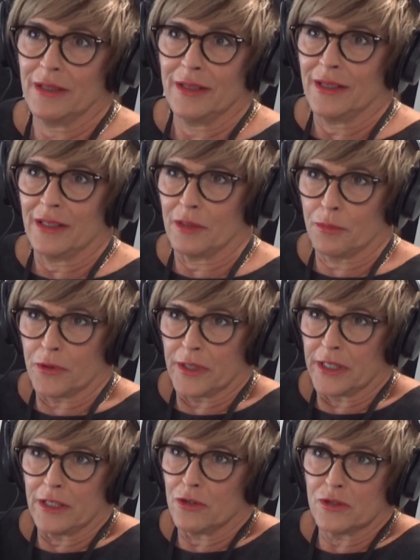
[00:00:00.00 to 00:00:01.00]

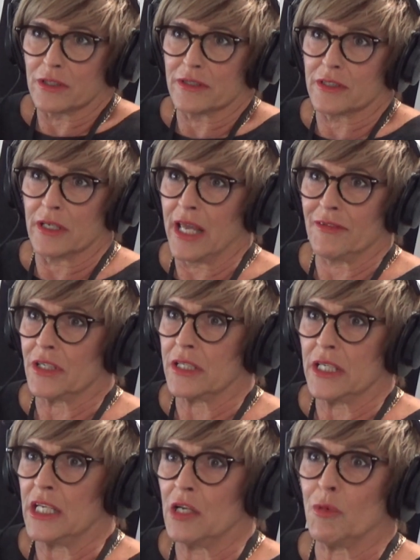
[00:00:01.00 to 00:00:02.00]
useless at having
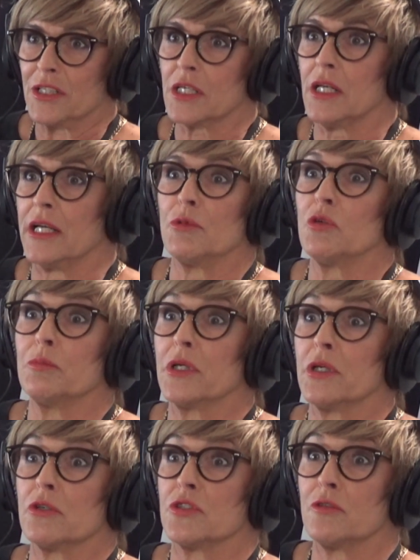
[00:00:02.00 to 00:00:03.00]
anyone to claim on,
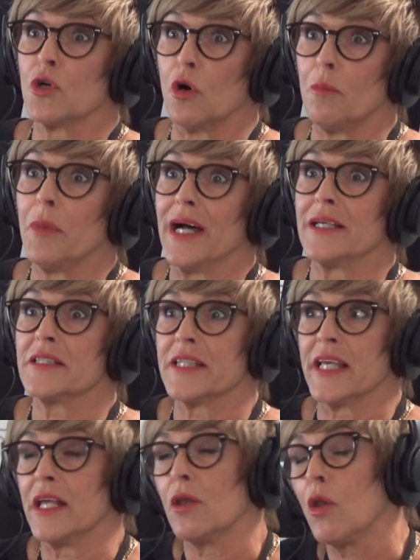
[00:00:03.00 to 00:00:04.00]
because you've gone past
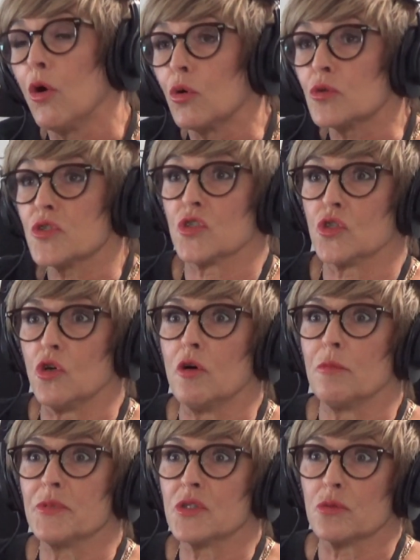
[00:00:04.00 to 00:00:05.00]
that long stop
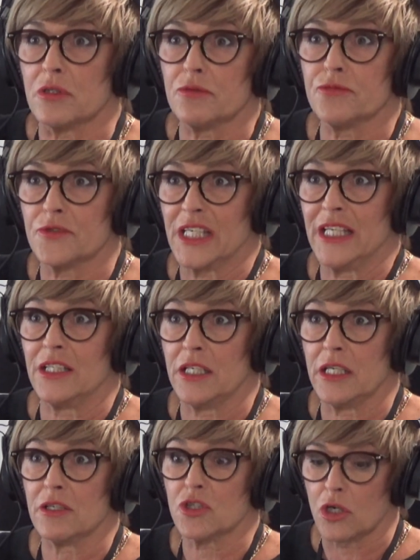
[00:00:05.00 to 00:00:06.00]
sort of 10-year
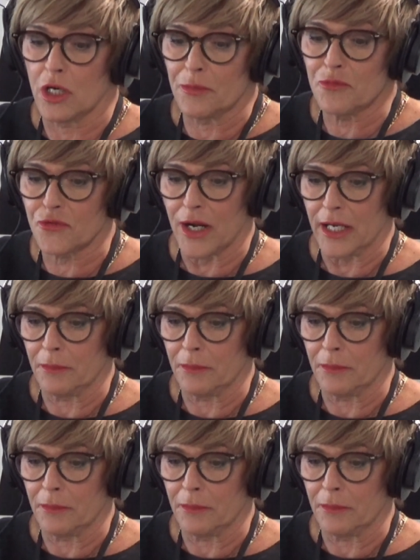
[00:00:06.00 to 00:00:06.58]
time frame.